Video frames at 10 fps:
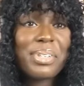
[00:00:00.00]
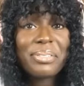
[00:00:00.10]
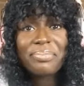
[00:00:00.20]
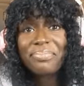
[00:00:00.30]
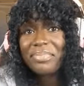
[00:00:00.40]

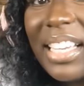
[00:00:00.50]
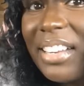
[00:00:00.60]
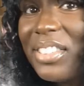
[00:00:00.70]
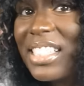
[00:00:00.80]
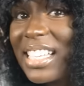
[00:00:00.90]
me. And
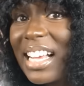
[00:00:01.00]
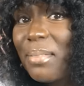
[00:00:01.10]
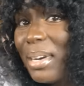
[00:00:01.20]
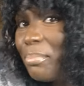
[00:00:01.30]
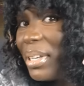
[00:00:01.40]
ever since I
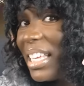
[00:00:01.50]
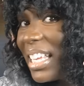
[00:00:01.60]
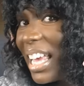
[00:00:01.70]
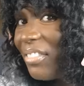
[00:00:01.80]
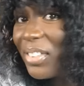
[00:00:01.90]
got my pink
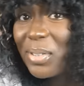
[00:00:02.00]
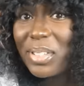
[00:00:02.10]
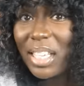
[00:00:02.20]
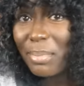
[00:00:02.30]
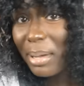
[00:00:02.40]

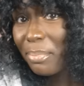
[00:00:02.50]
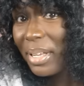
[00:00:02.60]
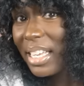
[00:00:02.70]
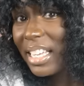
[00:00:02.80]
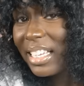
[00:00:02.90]
headphones and my
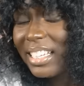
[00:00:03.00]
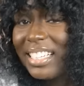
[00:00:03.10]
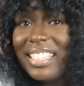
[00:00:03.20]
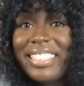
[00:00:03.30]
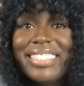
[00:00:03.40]
pink,
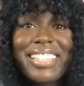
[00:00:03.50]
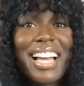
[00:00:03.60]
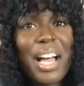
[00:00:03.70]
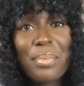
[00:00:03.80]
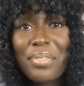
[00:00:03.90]

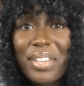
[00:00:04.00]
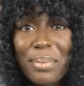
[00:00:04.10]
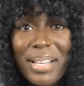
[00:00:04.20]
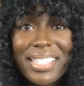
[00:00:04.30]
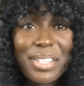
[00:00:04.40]
I've been
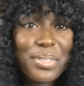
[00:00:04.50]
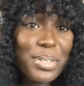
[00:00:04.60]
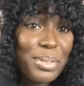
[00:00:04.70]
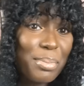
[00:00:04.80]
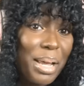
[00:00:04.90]
feeling myself, so don't